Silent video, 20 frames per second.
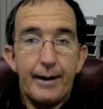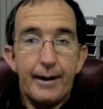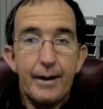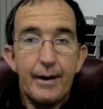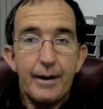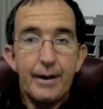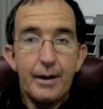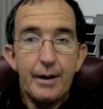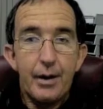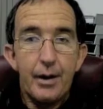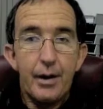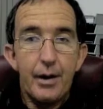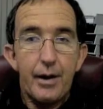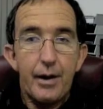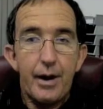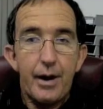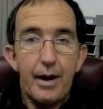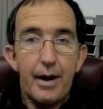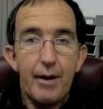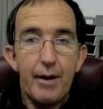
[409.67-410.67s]
so that
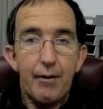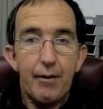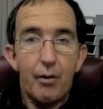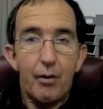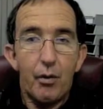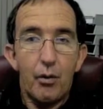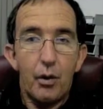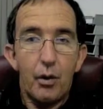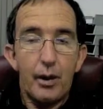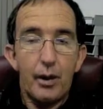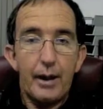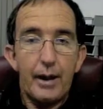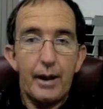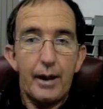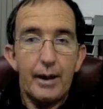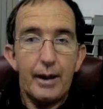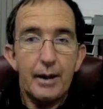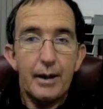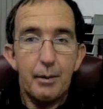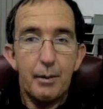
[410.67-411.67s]
they have all the
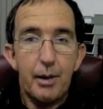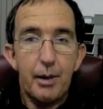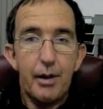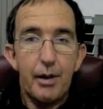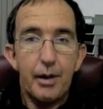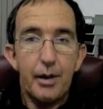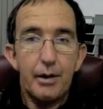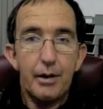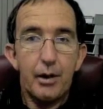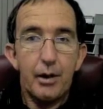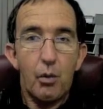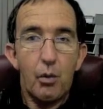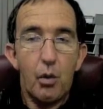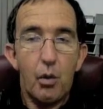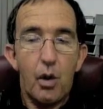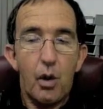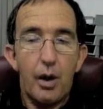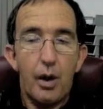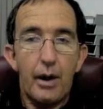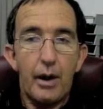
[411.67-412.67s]
experience
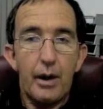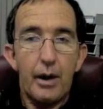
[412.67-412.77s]
required